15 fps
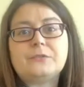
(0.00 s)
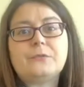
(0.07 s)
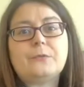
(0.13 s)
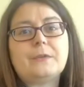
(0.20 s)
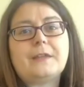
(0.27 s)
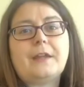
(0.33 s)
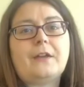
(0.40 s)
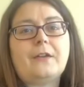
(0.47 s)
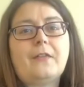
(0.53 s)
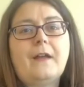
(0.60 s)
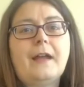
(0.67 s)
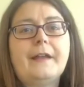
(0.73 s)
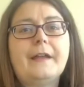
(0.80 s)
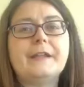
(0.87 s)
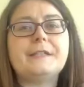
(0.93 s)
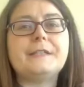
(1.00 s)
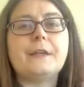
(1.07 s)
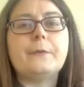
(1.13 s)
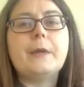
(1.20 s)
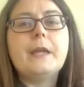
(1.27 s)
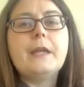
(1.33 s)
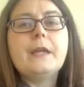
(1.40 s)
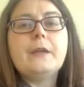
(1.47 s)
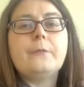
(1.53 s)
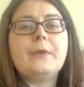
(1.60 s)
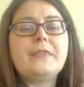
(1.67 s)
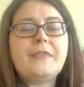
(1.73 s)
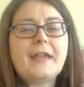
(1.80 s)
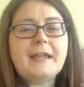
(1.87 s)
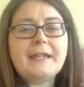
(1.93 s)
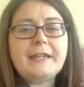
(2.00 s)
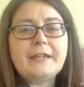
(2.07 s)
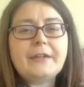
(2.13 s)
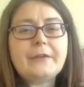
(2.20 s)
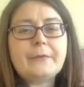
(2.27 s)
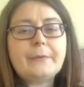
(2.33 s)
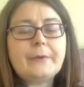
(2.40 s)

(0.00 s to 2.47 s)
North Carolina. So we thank you